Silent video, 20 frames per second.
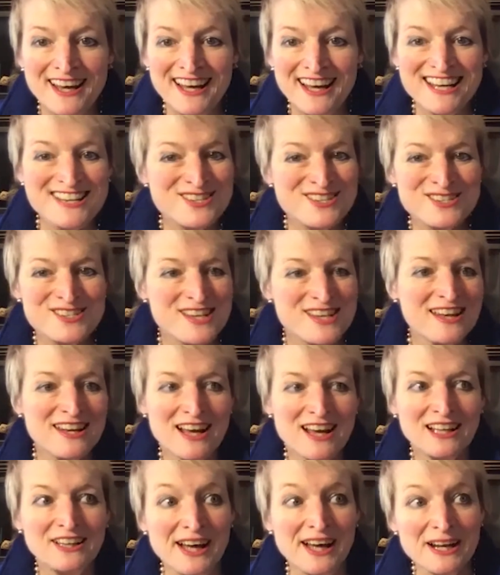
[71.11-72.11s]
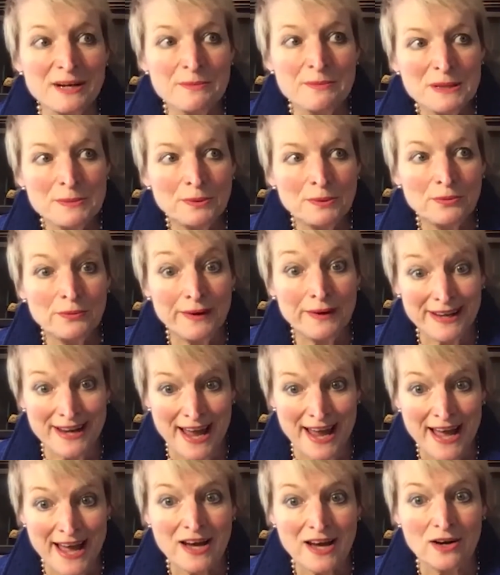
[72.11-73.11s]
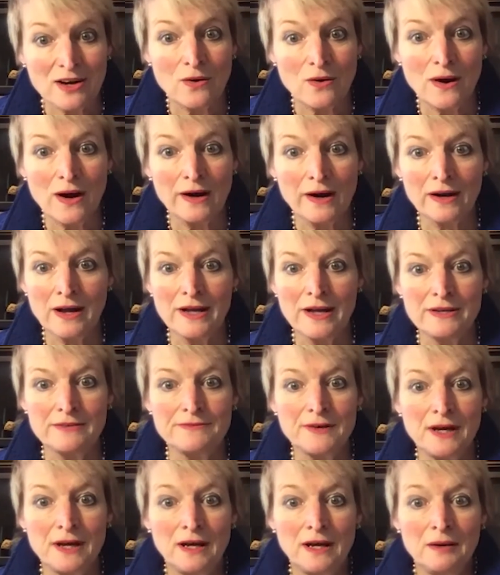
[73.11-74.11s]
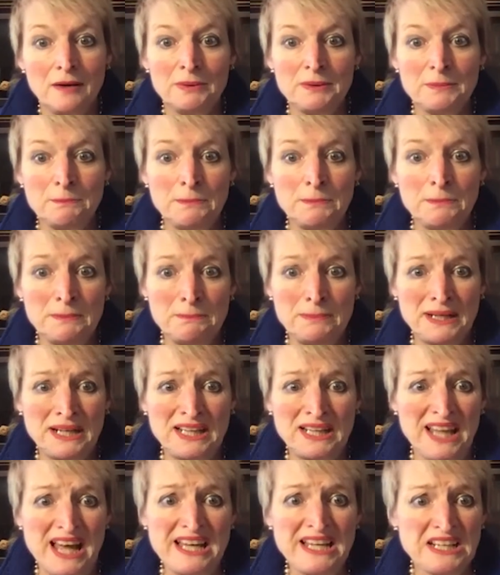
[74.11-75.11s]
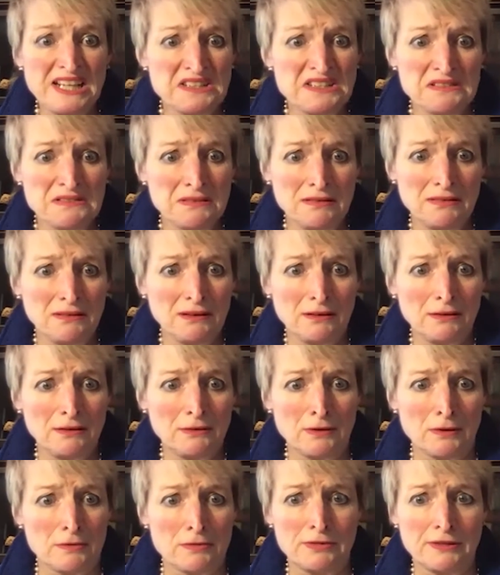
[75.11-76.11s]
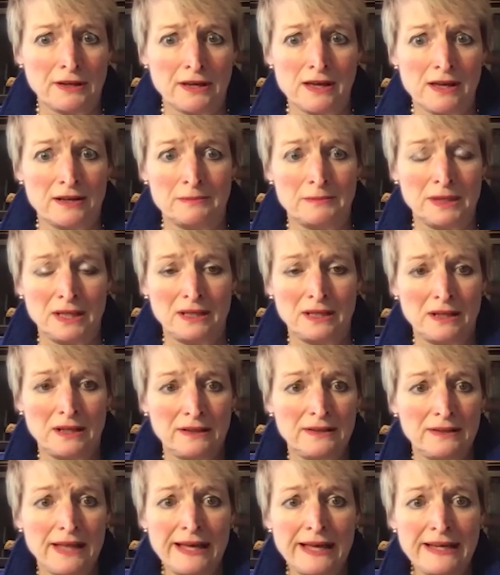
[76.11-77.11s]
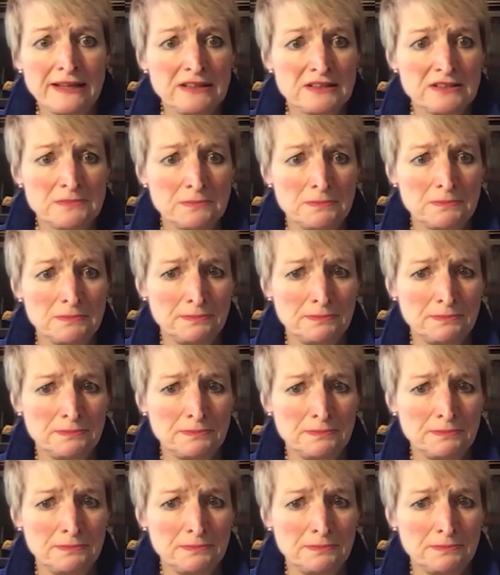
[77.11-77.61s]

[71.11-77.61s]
as you said, a lot of people right now are kind of but but but I liked the growth economy and I liked